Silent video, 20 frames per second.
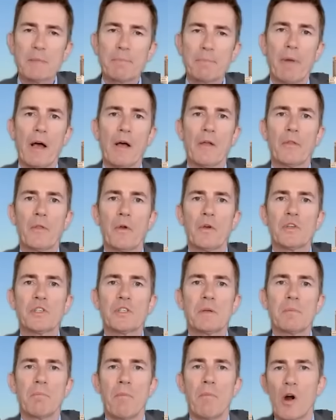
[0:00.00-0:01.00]
us about
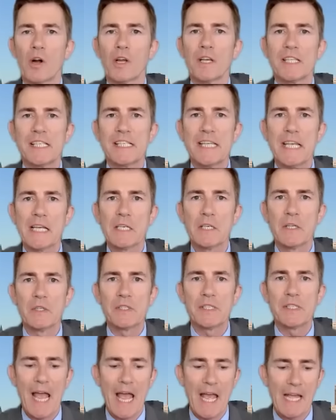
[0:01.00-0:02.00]
those market
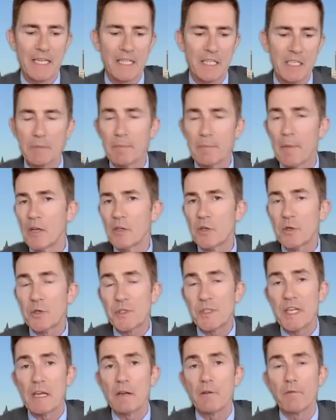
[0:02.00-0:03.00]
signals and the demand you're
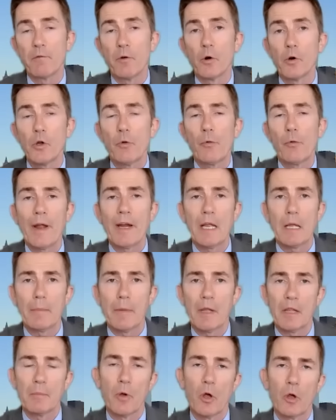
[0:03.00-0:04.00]
seeing for uranium
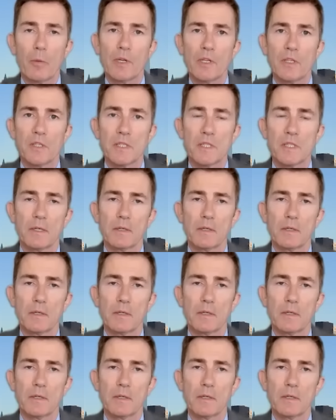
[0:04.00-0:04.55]
at the moment.